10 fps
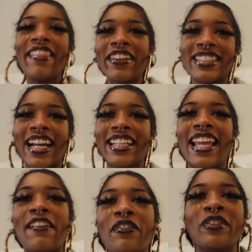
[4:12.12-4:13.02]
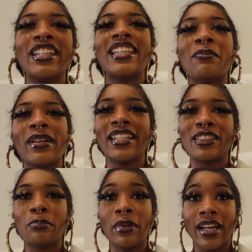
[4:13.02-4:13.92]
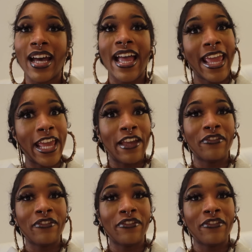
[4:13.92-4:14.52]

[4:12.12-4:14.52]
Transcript: of looks like I haven't really done much, but I have.